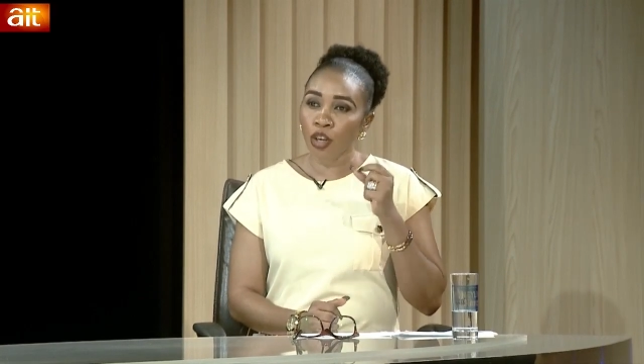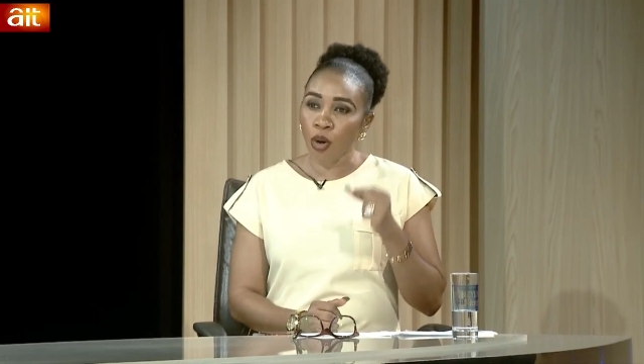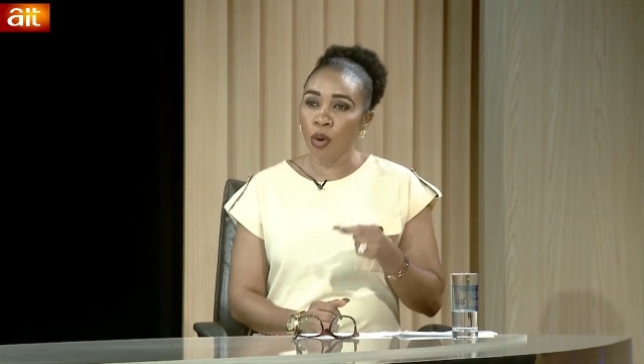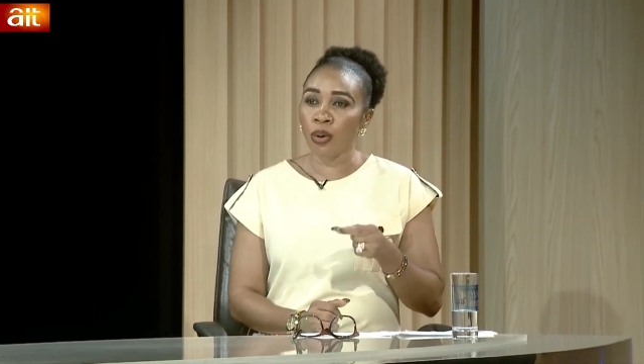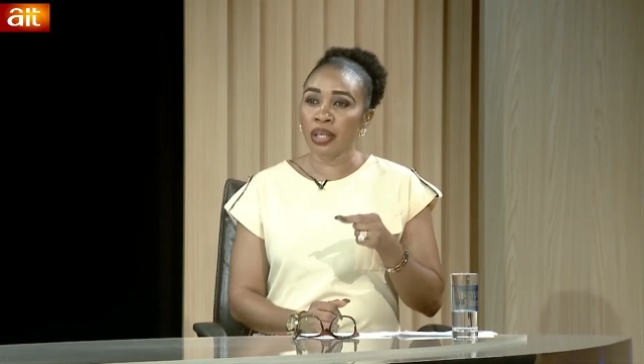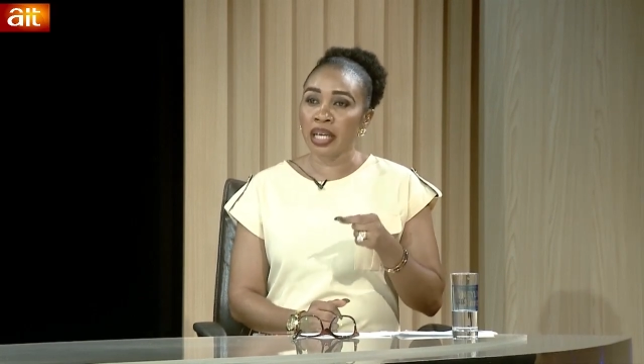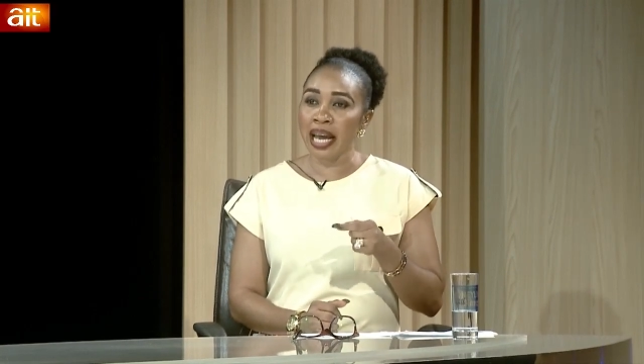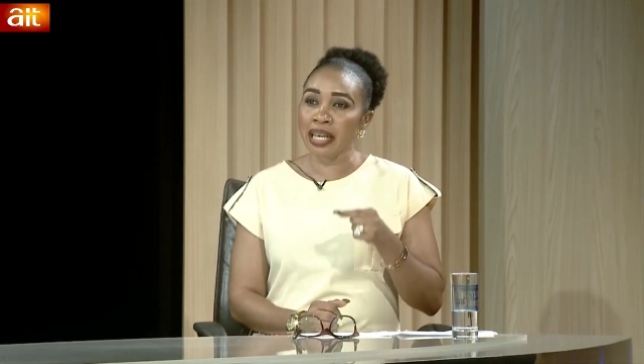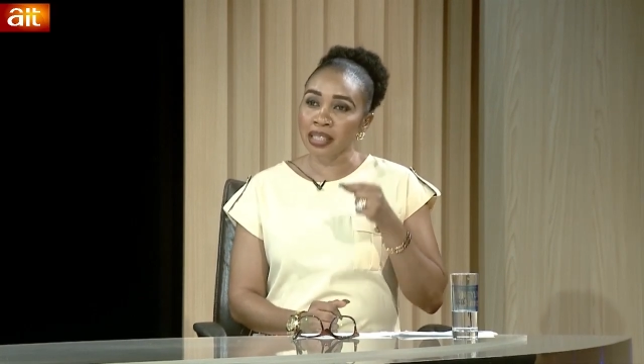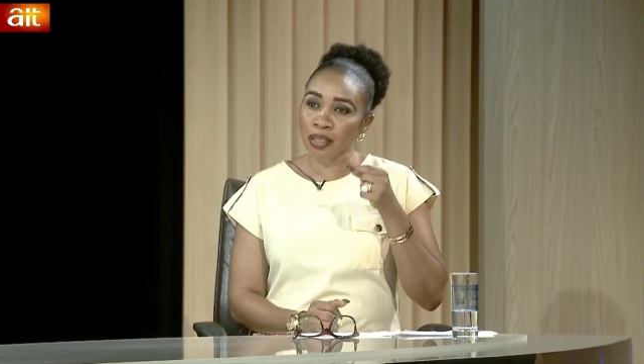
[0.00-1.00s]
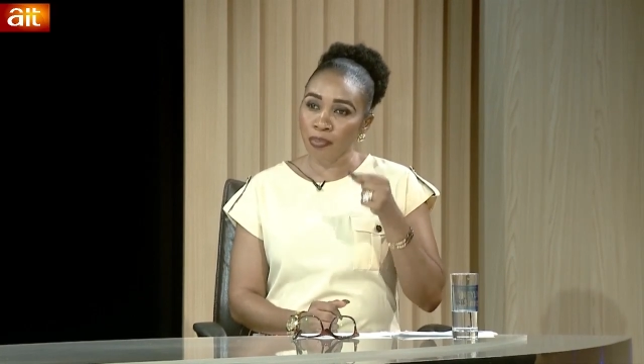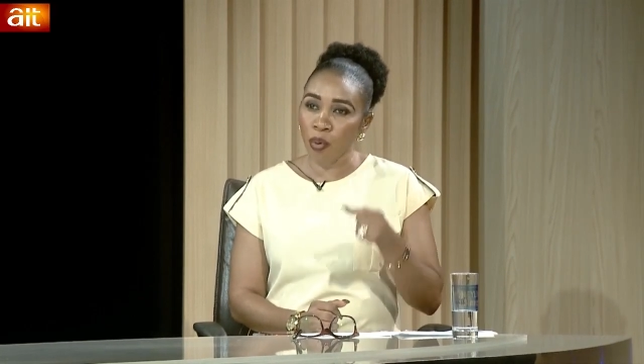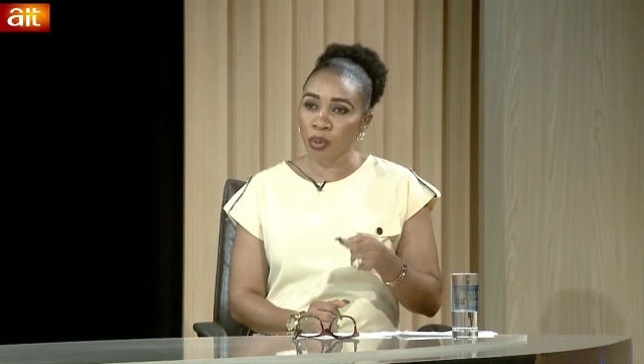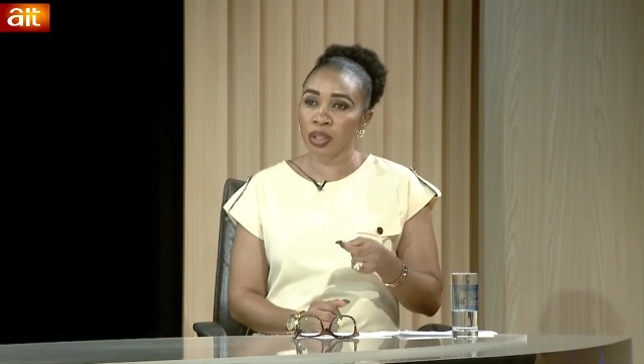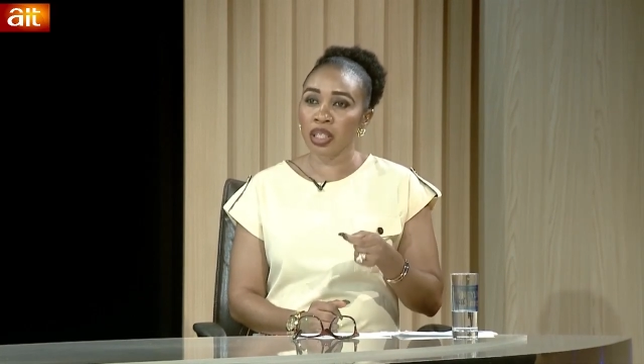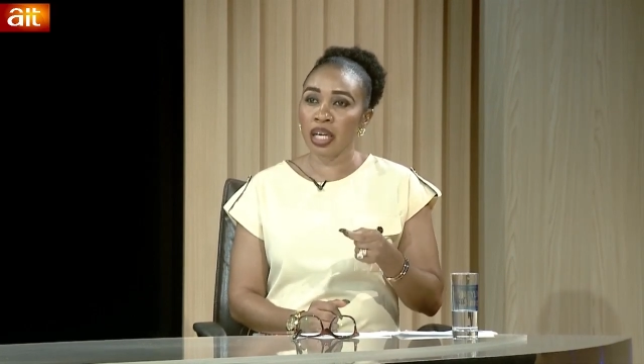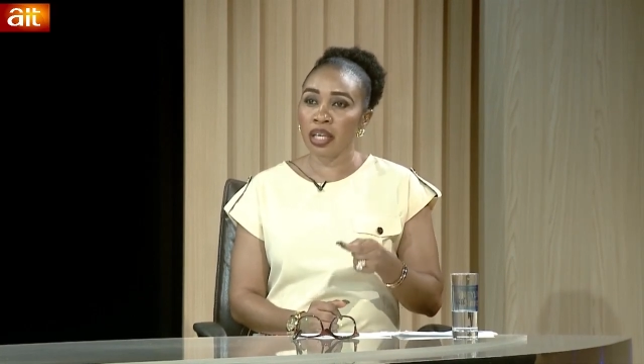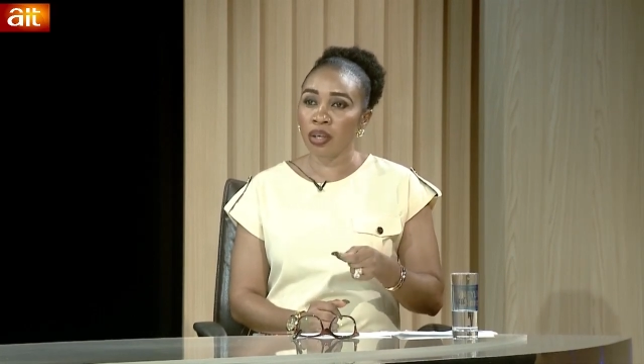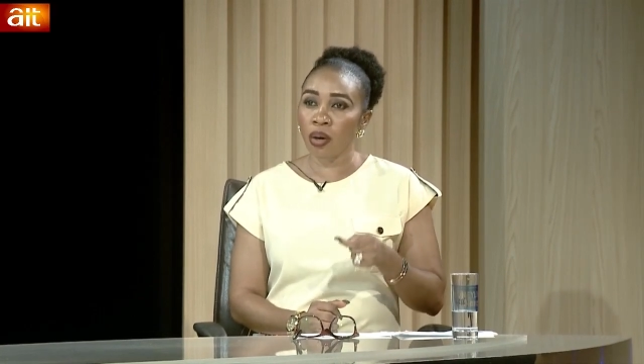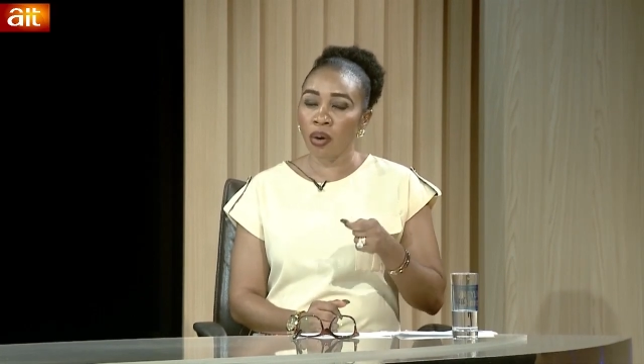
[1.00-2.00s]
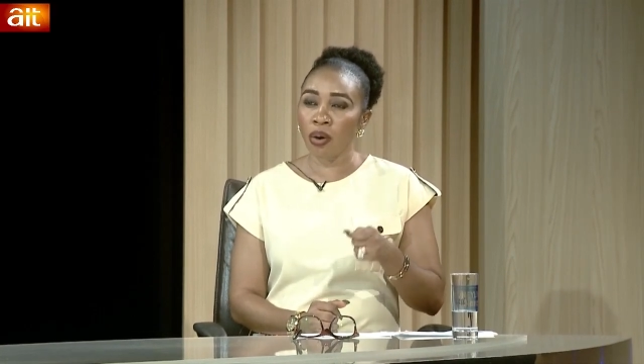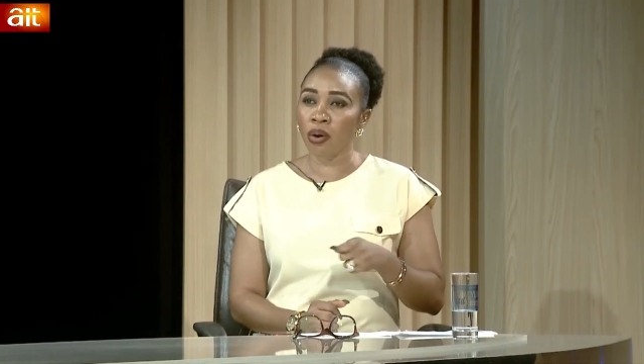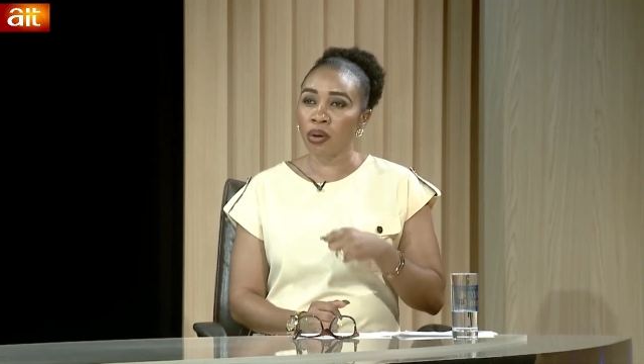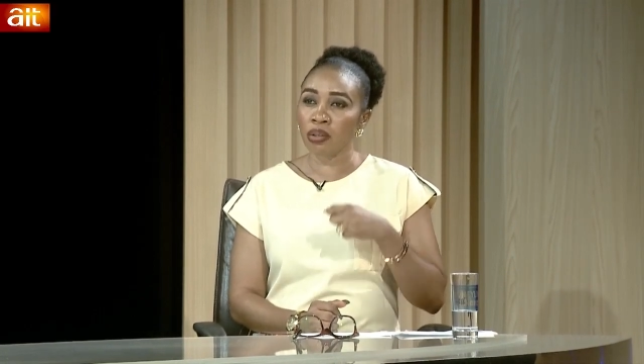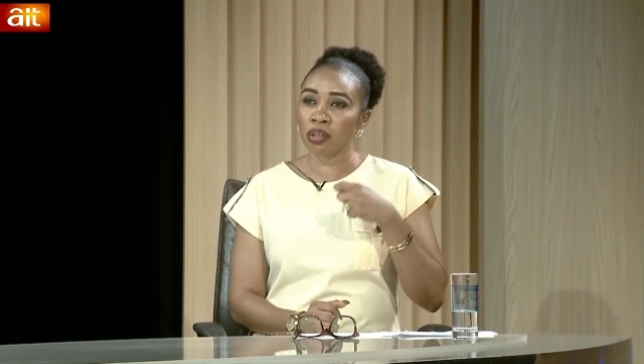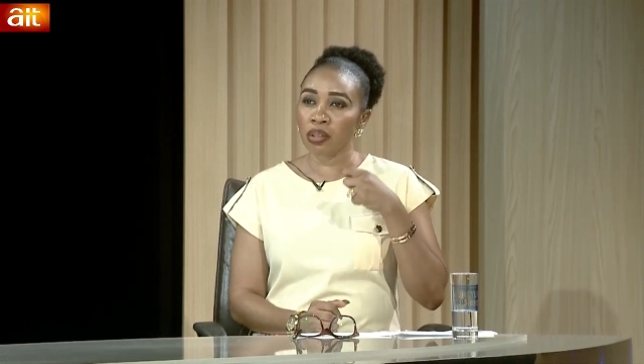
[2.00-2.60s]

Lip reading: on exposing or